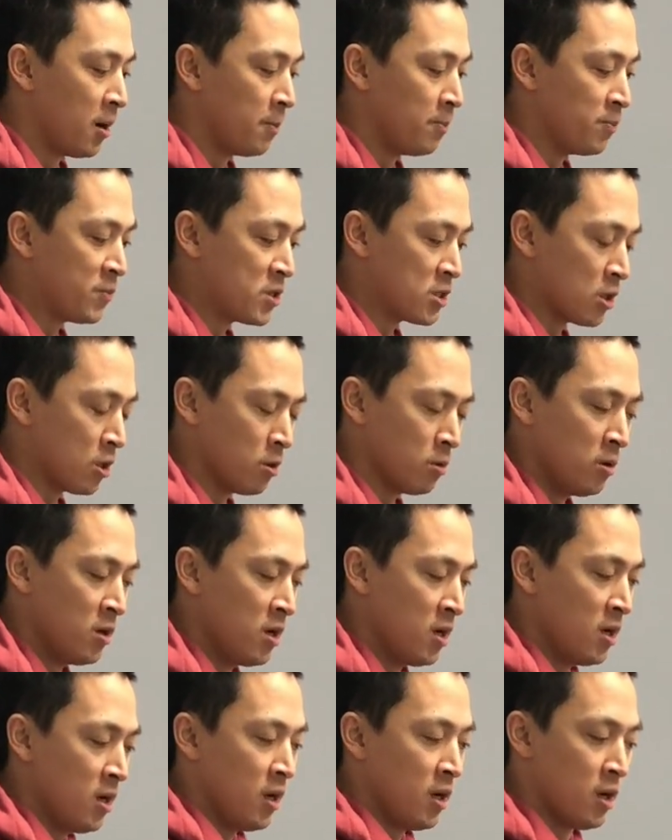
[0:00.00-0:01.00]
So,
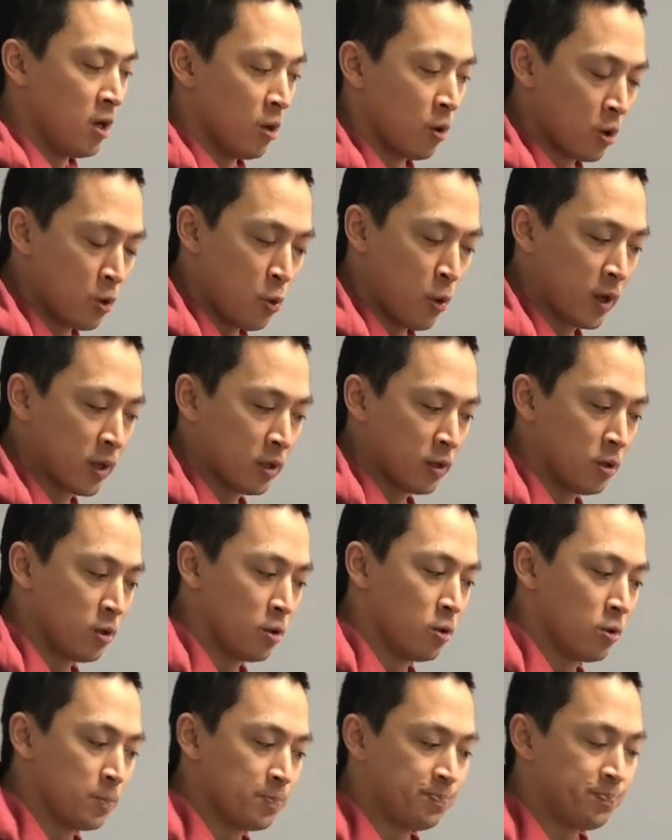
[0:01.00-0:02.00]
a quick
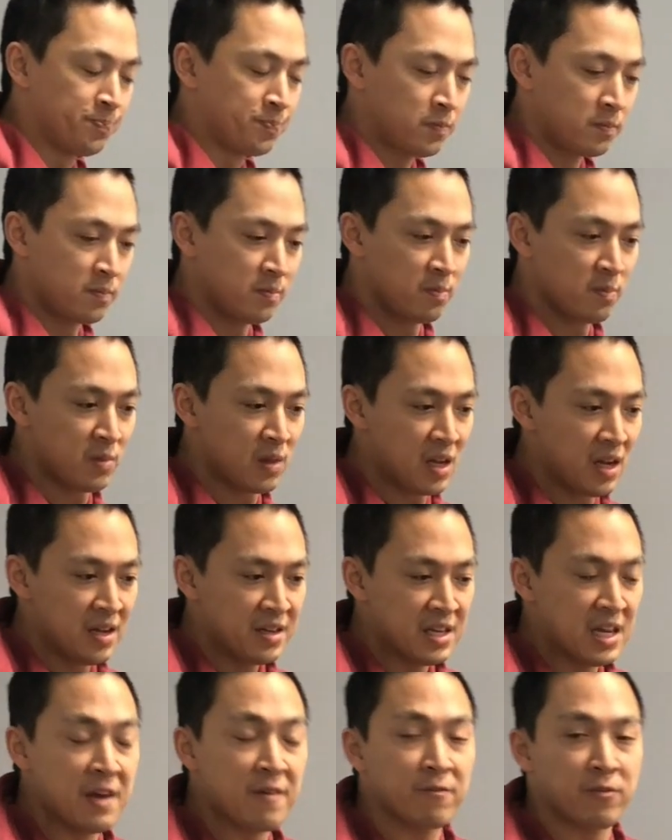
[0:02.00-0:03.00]
little
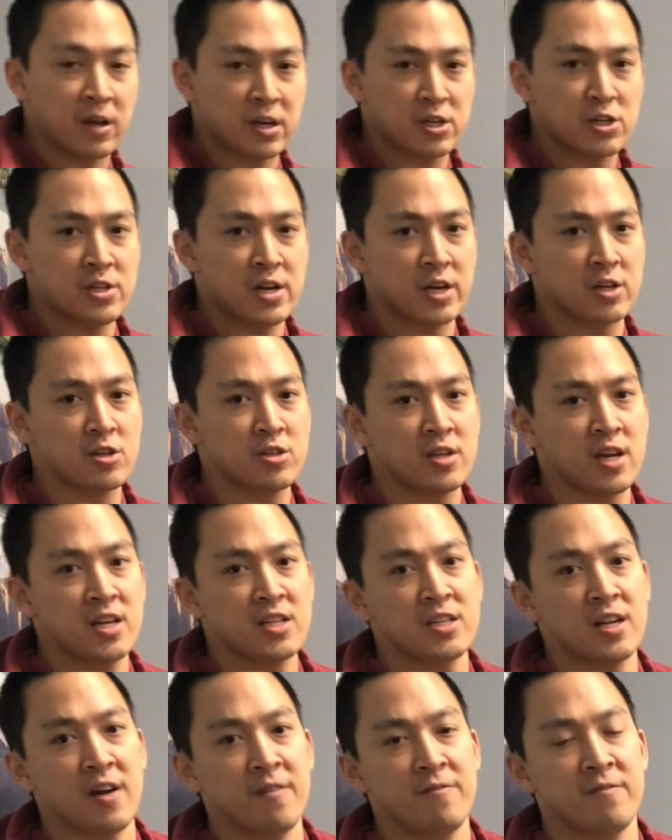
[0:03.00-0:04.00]
knee flexion exercise
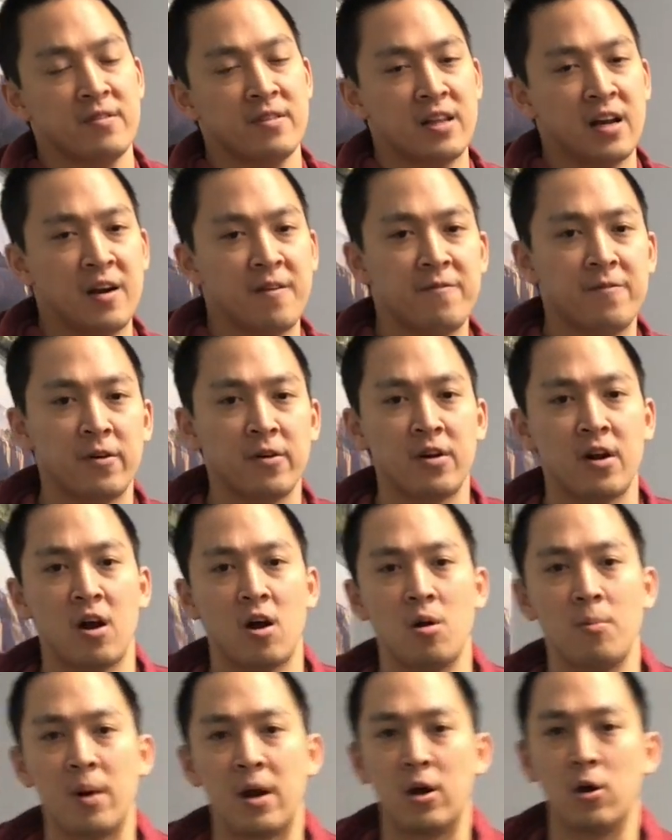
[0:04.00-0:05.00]
that I figured out
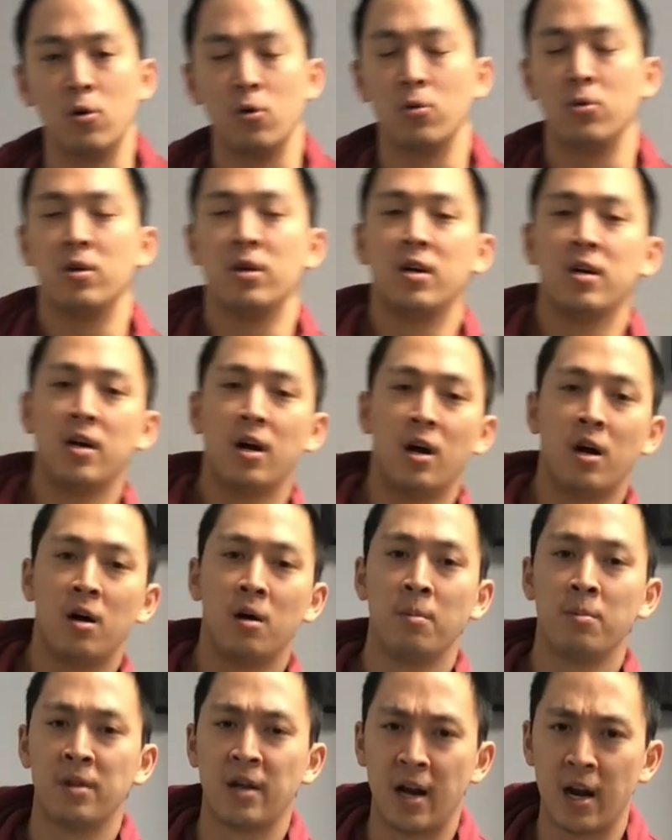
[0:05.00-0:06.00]
on my own,
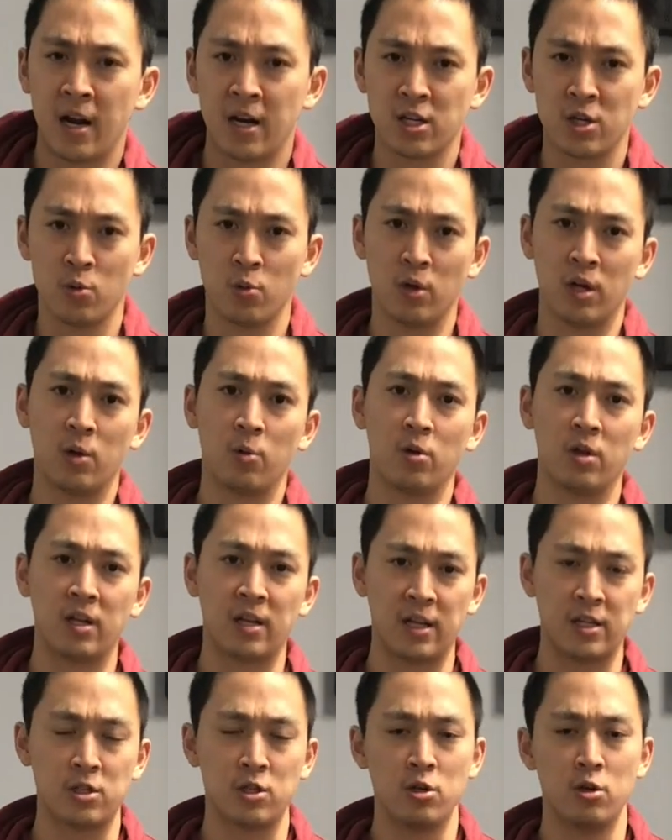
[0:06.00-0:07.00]
that I actually really
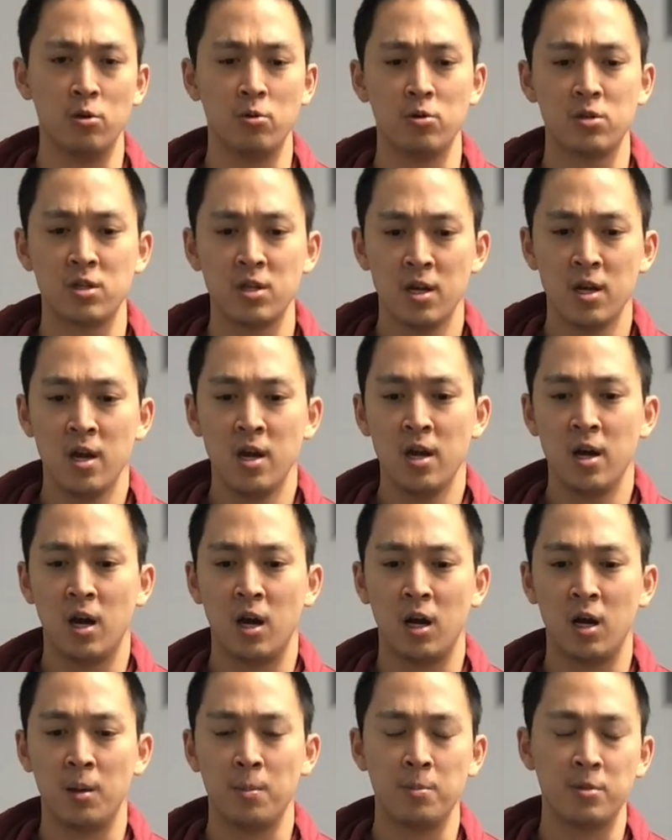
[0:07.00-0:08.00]
like to use.
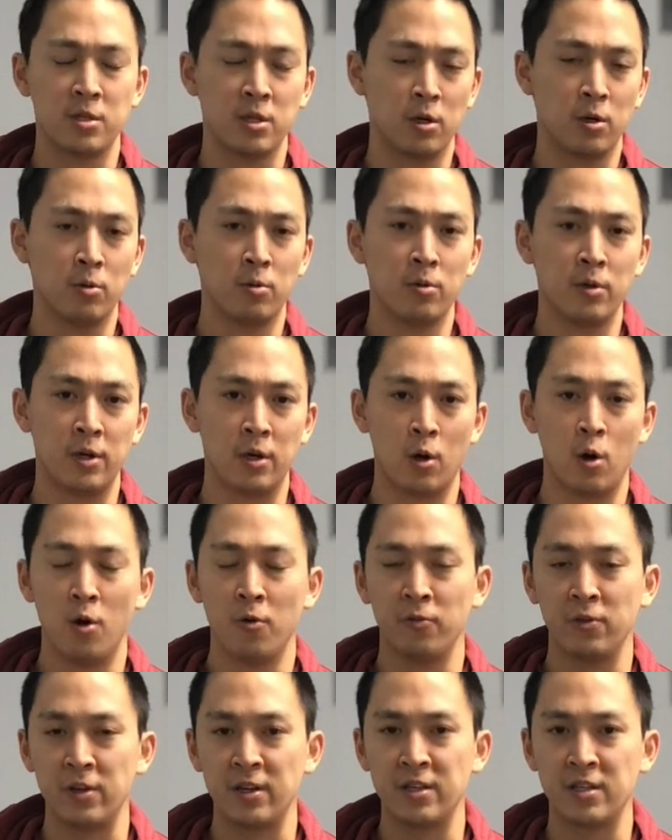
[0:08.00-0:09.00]
So
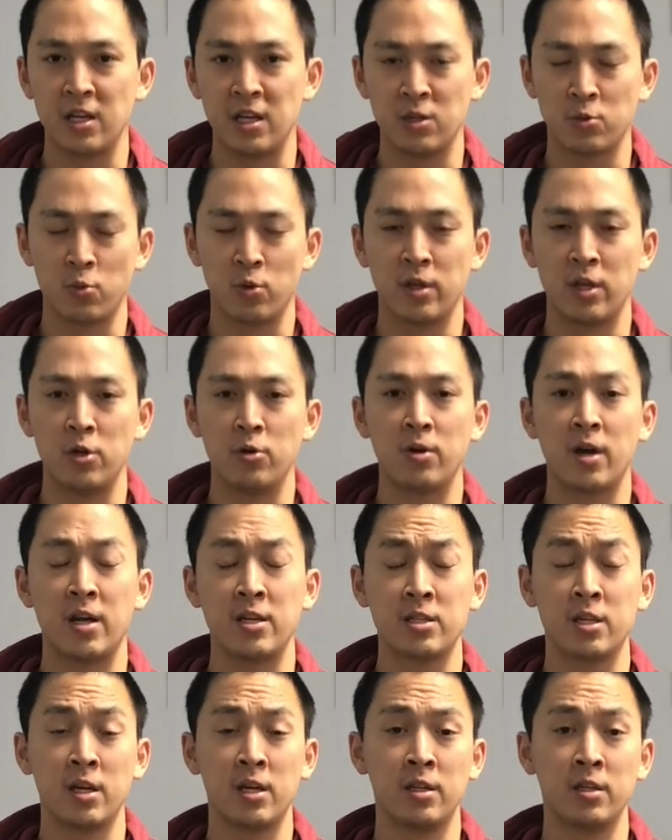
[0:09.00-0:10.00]
hopefully it's one that you guys
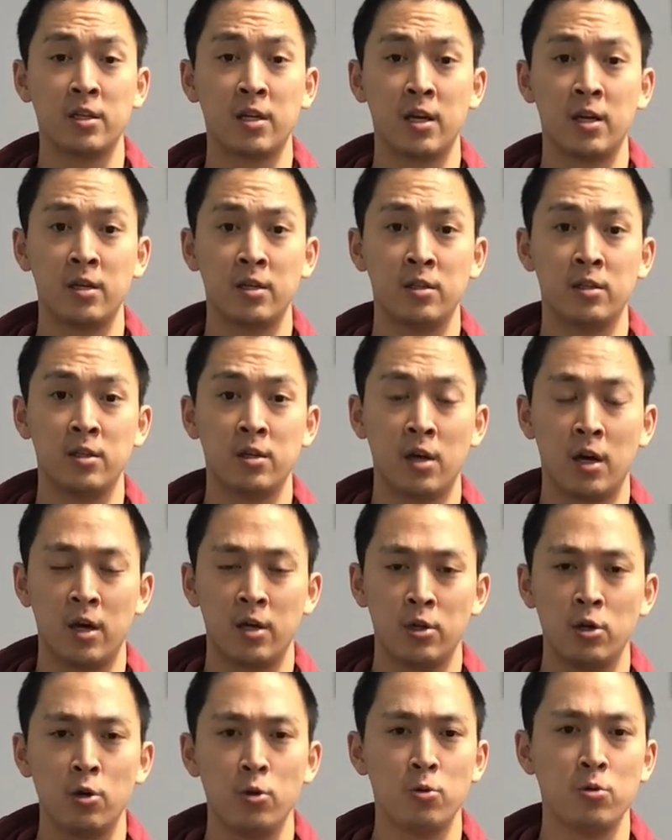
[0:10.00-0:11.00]
can
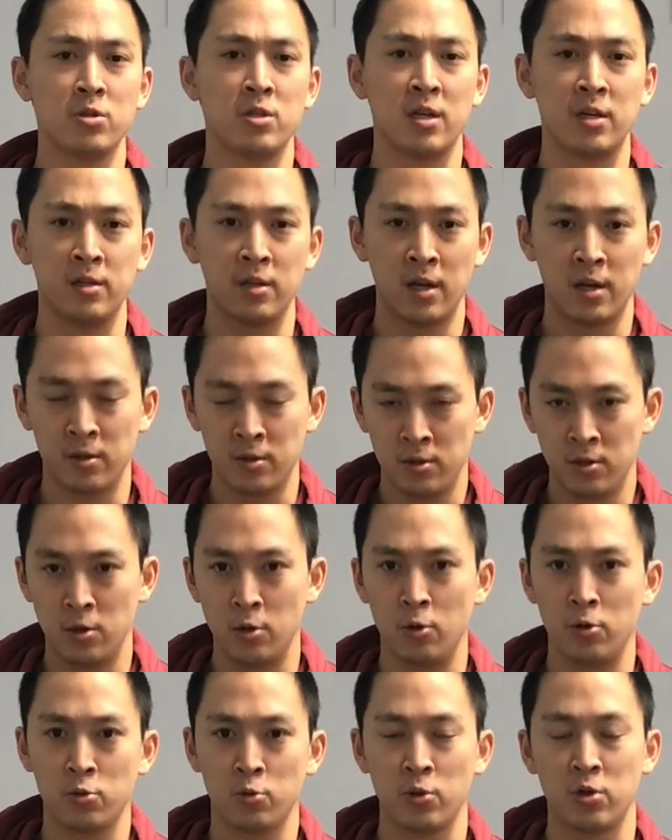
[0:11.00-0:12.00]
use and
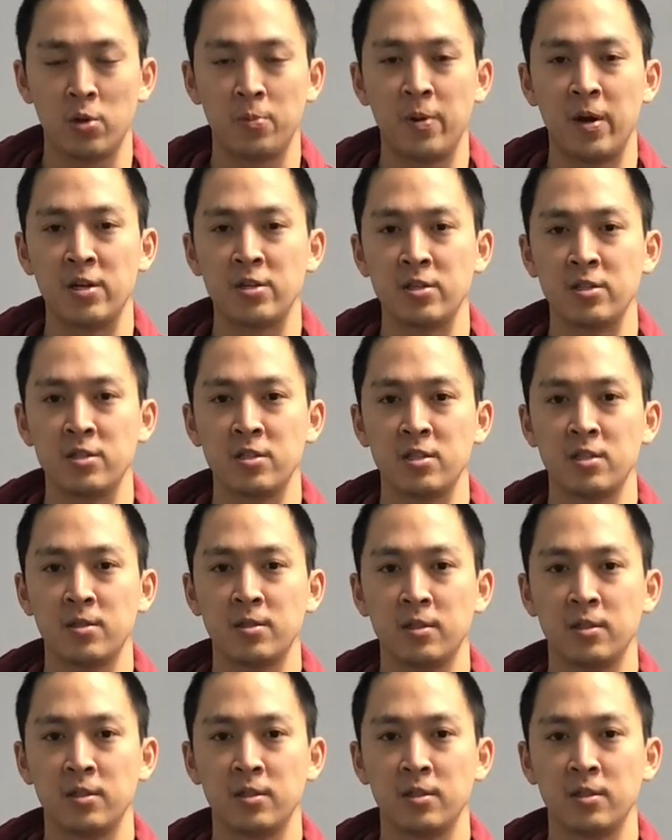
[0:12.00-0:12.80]
use with your patients.